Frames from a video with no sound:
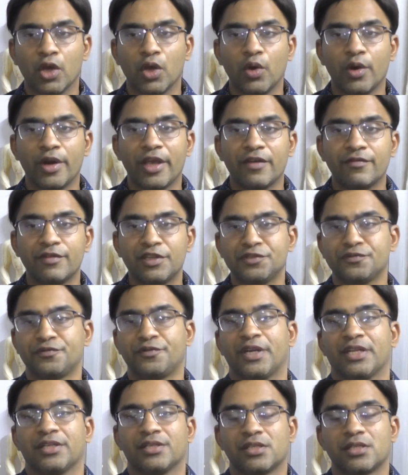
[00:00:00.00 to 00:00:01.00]
Good evening
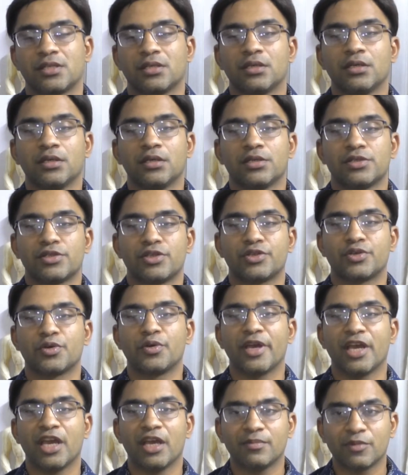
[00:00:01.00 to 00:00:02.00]
friends. So
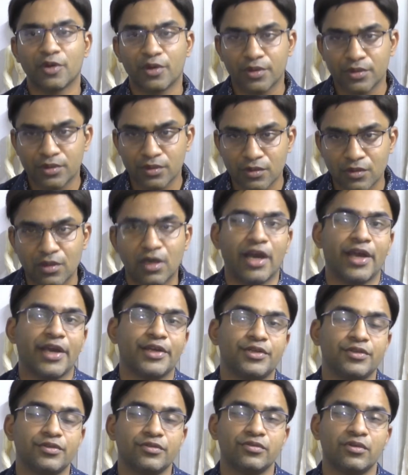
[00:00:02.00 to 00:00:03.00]
today I'm going to
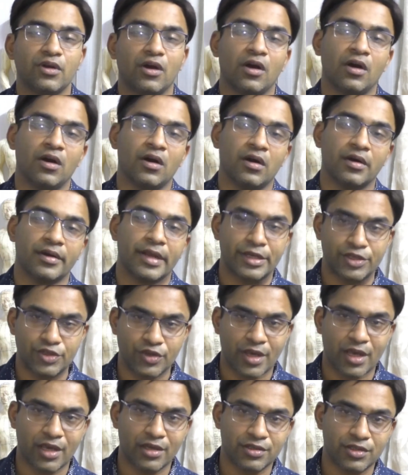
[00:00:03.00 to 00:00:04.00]
guide you or
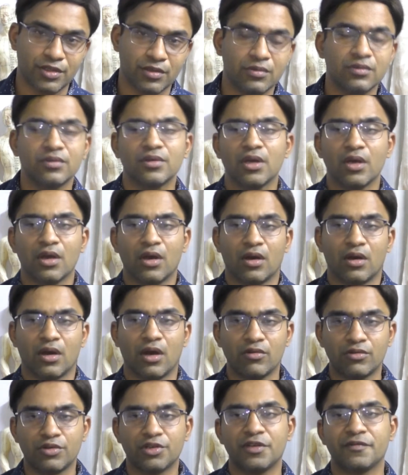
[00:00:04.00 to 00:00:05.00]
educate you on
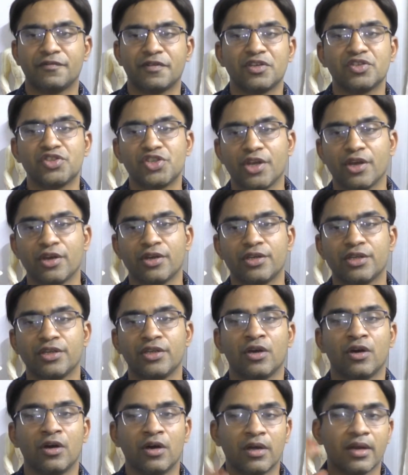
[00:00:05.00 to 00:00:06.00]
how to differentiate
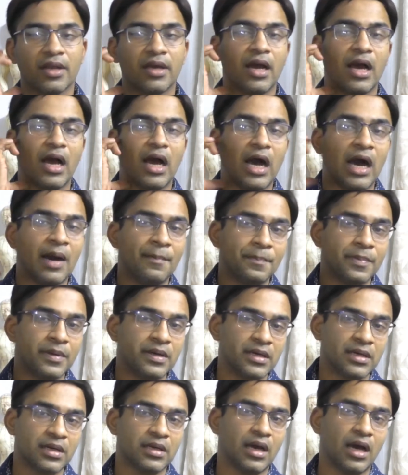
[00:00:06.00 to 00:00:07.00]
your upper
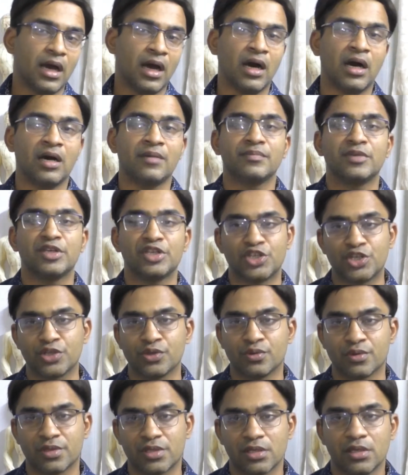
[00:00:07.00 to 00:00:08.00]
arm
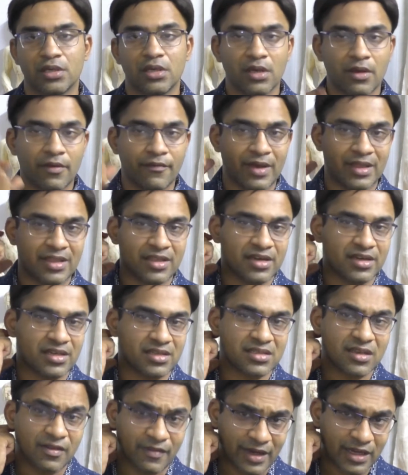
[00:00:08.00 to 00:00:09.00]
issues whether it
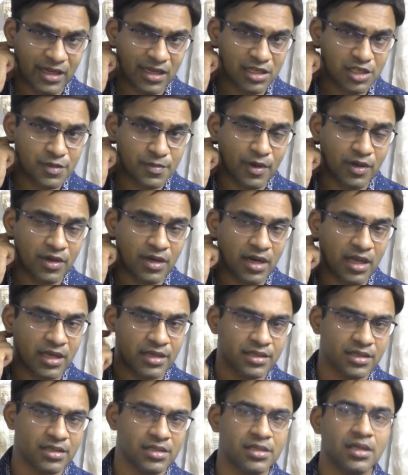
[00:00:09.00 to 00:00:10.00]
is cervical
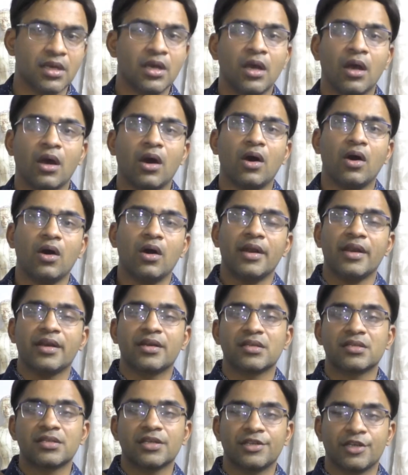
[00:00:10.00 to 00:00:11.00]
spondylitis or
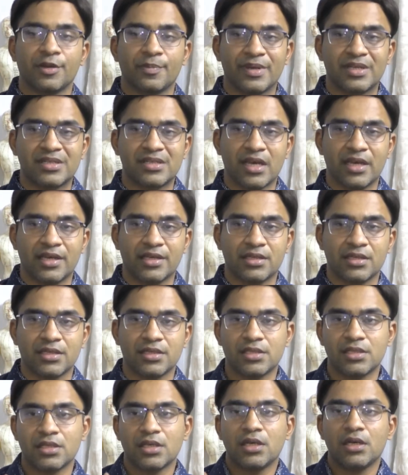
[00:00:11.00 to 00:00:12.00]
it is a
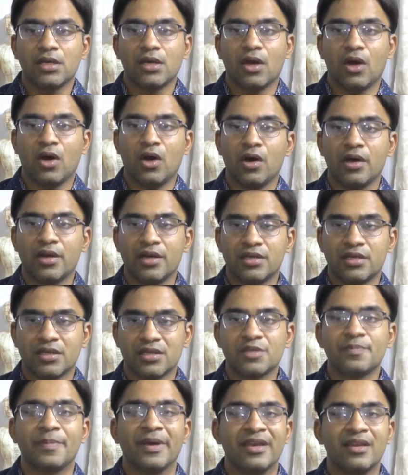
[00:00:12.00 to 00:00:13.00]
trapezitis or it
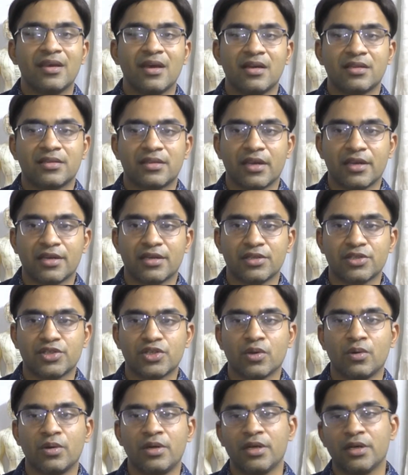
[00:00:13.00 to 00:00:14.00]
is periarthritis
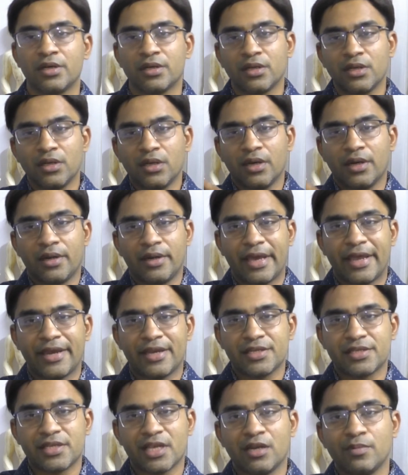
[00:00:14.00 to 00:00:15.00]
shoulder,
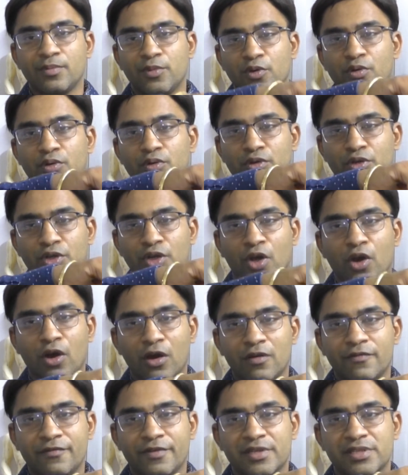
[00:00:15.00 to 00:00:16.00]
tennis elbow,
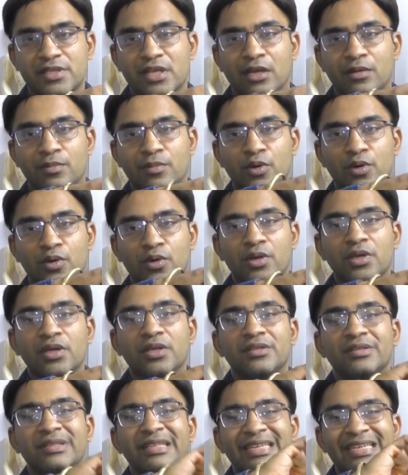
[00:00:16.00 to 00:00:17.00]
golfer's elbow,
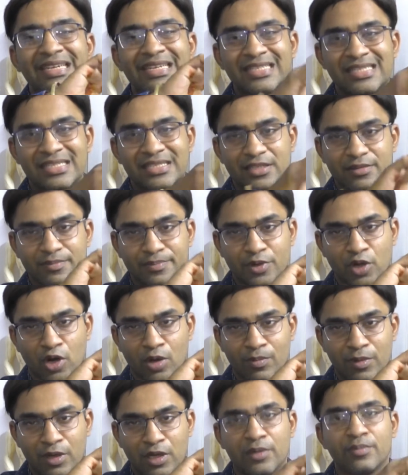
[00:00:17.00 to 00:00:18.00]
the wrist
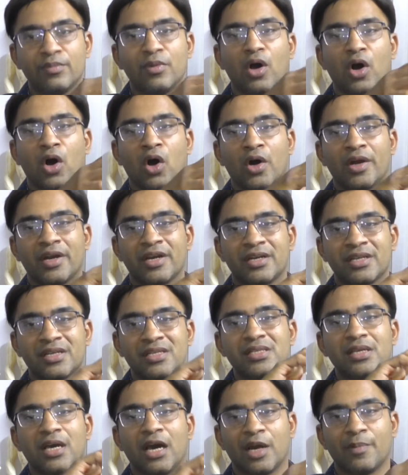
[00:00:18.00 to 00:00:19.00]
problem or it
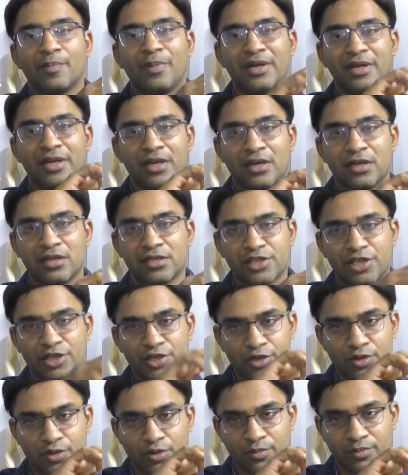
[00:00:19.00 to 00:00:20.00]
is carpal tunnel
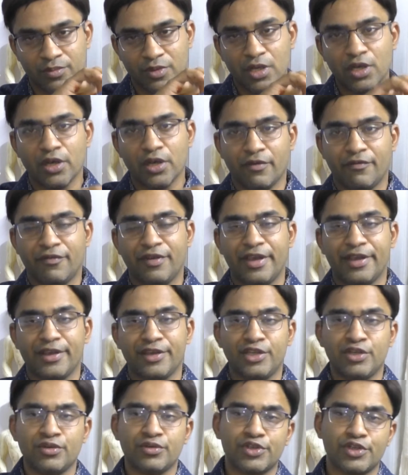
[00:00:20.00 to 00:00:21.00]
syndrome. We,
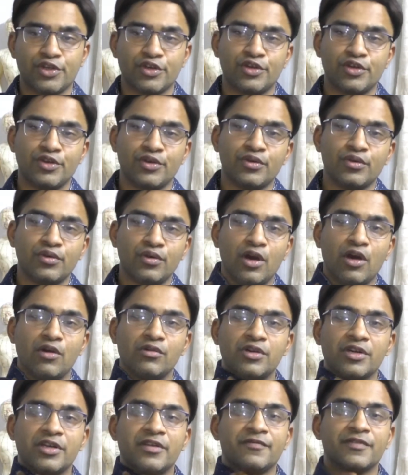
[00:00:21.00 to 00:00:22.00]
you should know how
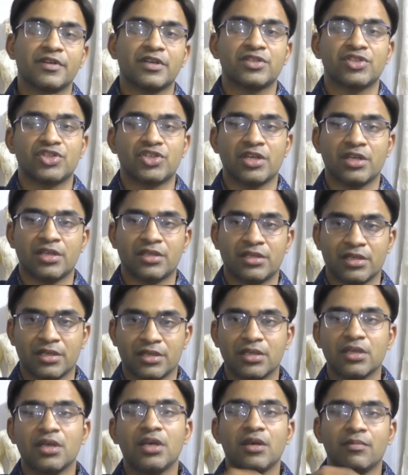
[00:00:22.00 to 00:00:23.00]
to differentiate
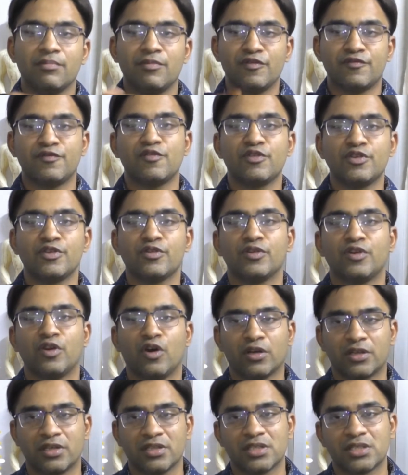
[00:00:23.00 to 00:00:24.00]
it before your
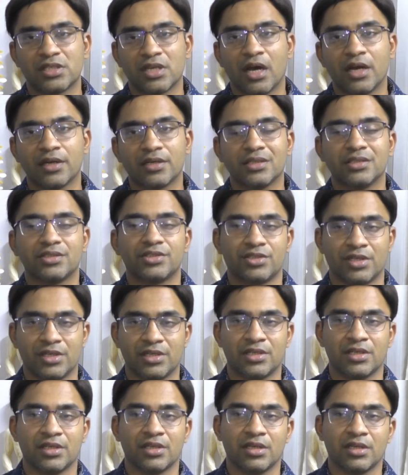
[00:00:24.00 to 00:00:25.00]
doctor start
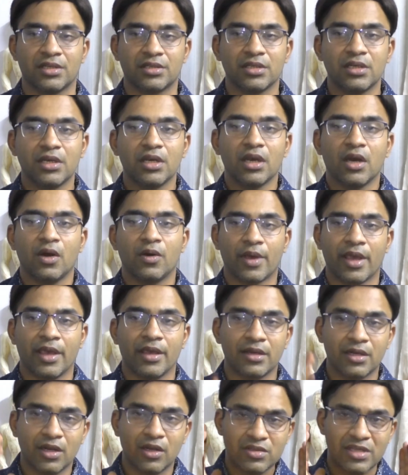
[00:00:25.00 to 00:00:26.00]
treating it.
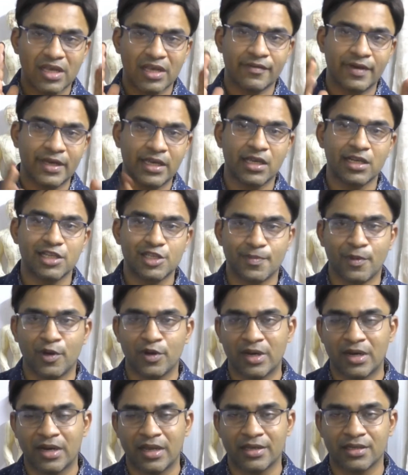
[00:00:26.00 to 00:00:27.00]
Okay, now cervical
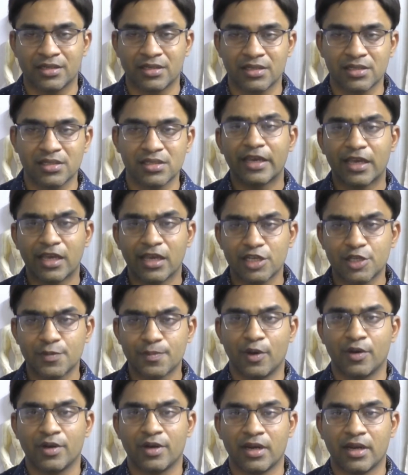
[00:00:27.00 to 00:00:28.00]
spondylitis, cervical
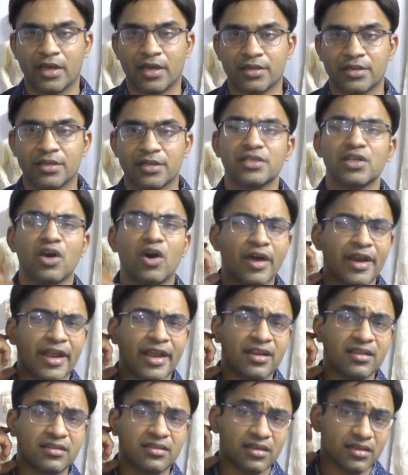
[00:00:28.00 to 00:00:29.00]
spondylitis or
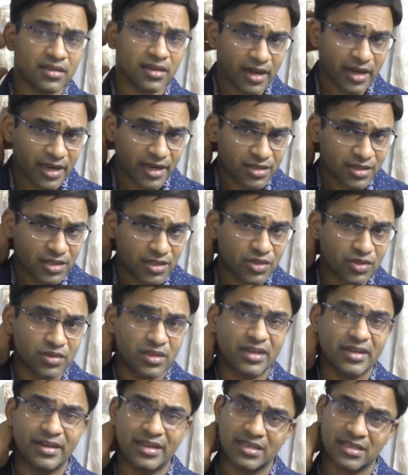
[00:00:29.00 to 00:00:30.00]
anything related to
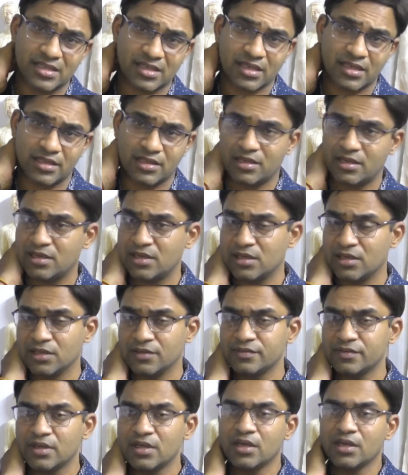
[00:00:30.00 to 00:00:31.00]
the disc in the
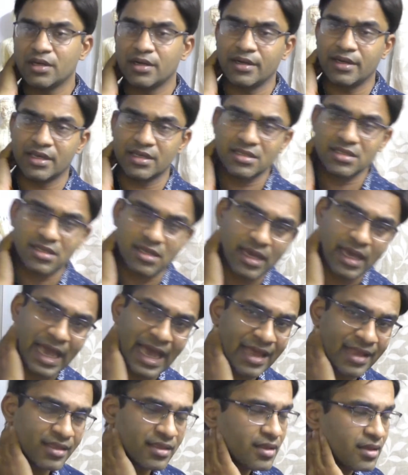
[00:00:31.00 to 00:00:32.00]
nerve, disc
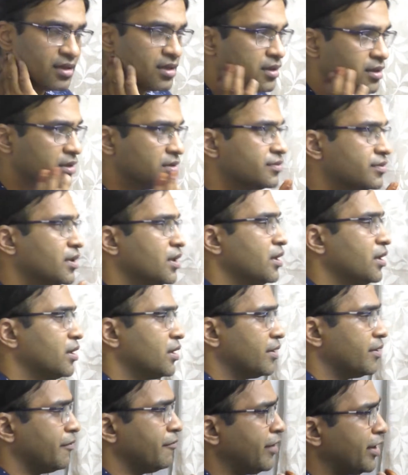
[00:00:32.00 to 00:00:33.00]
and the nerve,
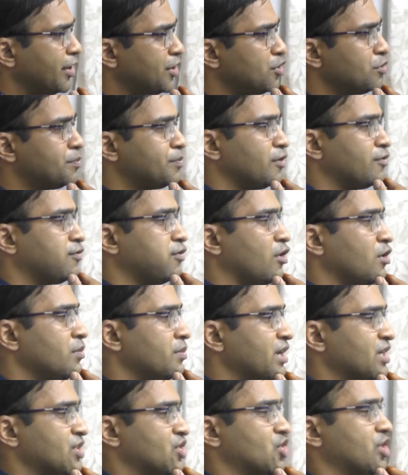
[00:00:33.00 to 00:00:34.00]
when you
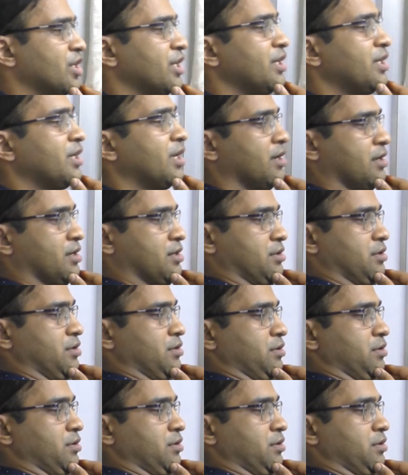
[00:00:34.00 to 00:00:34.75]
perform a chin tuck,